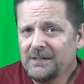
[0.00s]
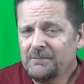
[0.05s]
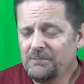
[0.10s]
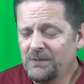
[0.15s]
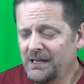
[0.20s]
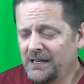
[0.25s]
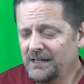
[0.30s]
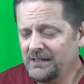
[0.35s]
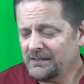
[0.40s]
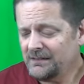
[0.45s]

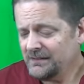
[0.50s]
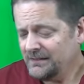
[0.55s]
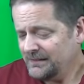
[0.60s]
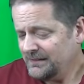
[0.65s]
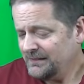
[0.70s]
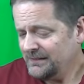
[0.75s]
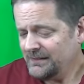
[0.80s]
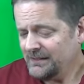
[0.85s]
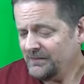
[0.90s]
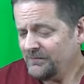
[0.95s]
But
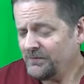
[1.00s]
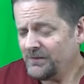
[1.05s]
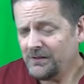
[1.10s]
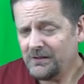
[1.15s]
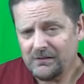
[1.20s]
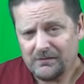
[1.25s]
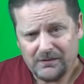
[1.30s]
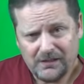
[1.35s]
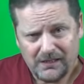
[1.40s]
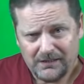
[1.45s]

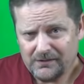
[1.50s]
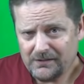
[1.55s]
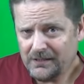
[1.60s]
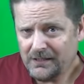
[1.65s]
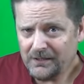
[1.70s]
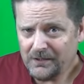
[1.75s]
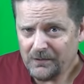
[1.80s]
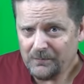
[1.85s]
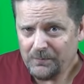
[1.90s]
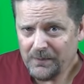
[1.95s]
for under
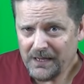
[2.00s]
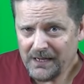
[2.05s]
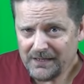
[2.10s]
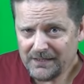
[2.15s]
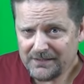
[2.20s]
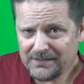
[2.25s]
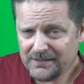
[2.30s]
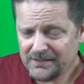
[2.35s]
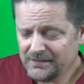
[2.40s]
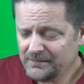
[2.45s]
100
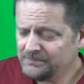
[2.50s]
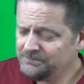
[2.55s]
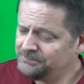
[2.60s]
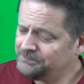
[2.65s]
bucks,